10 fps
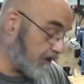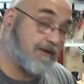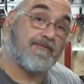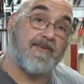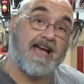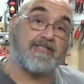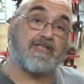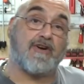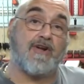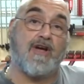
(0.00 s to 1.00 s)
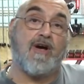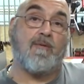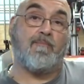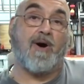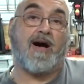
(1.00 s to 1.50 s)
a little faster,
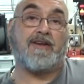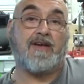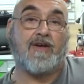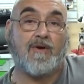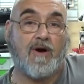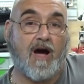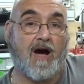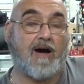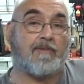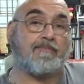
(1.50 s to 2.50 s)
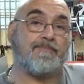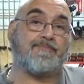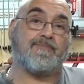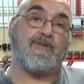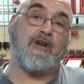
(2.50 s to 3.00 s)
but, um,
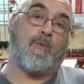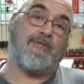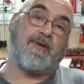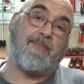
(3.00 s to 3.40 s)
you know, with the